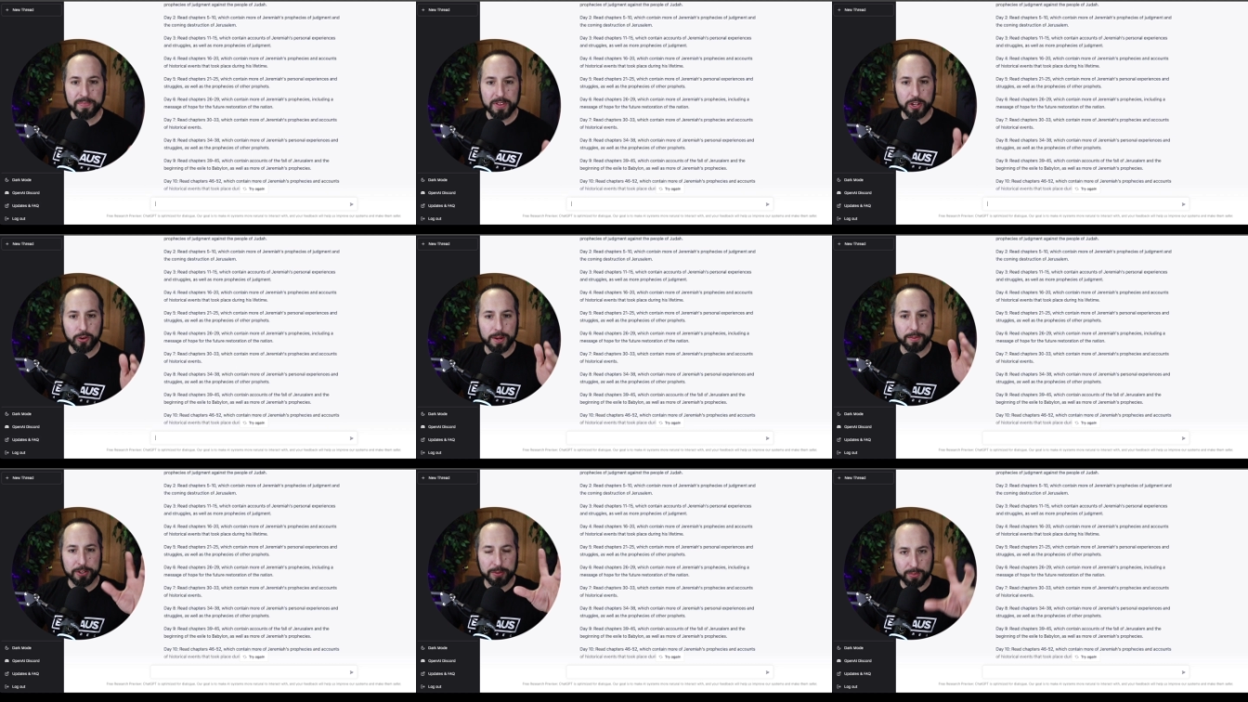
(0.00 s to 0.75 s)
You're
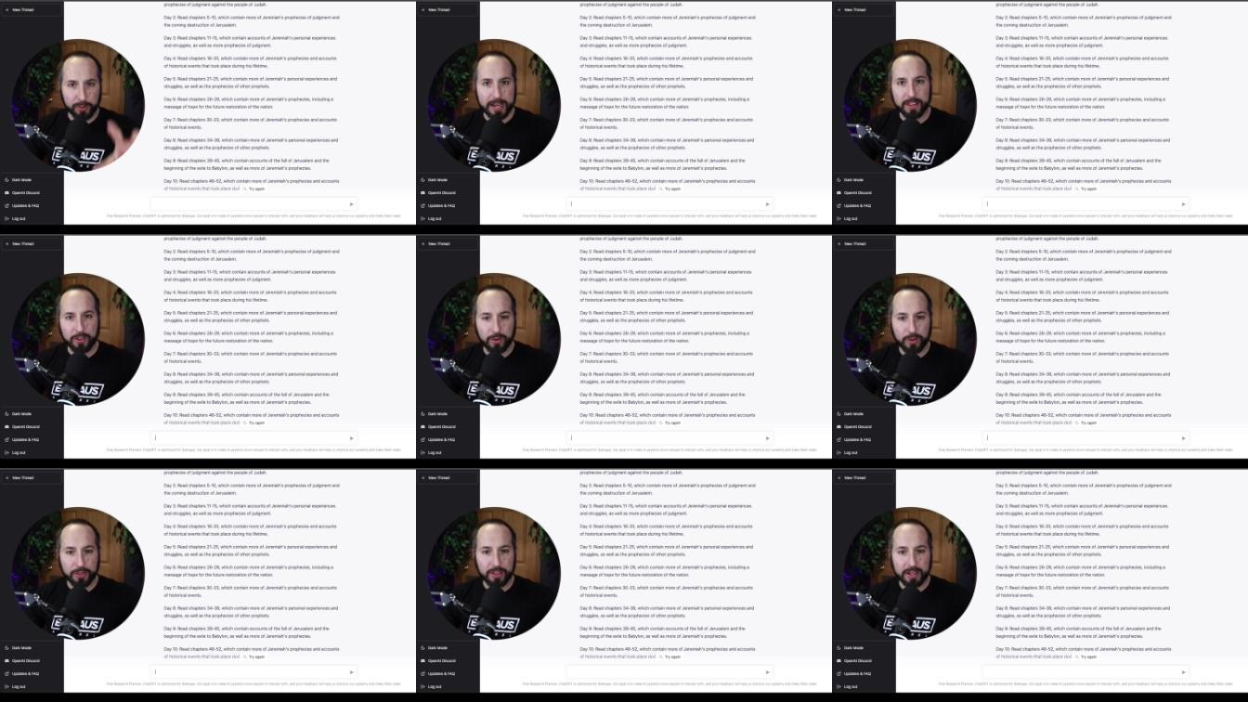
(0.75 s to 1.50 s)
able to break the
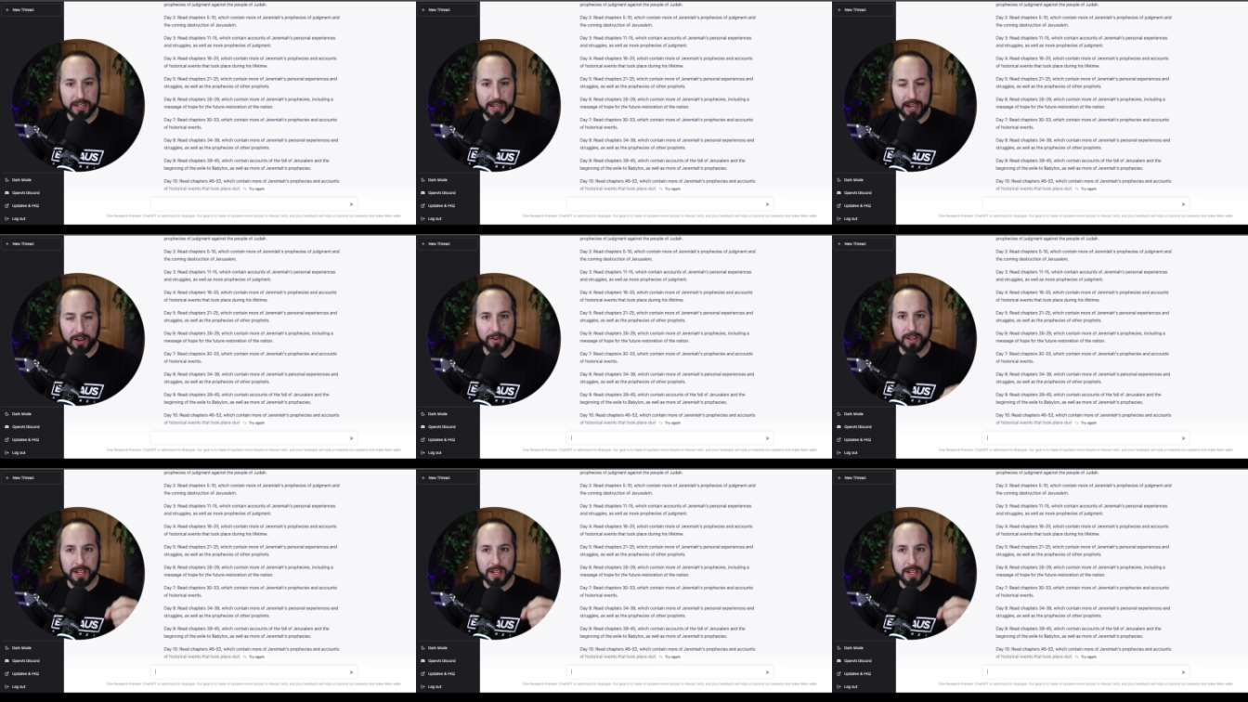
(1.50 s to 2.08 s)
whole thing down.